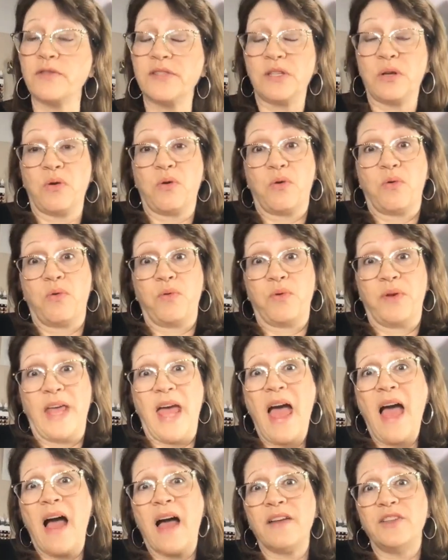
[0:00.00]
So,
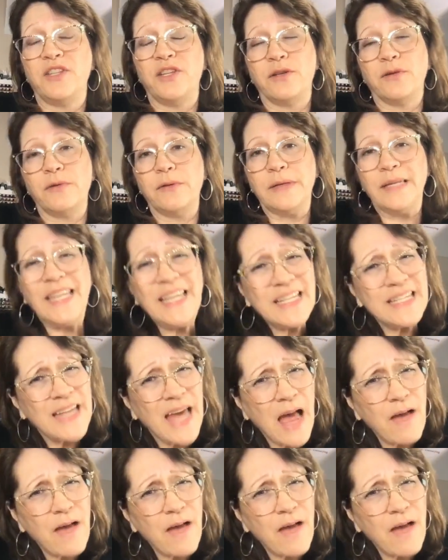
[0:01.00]
yeah, do you need to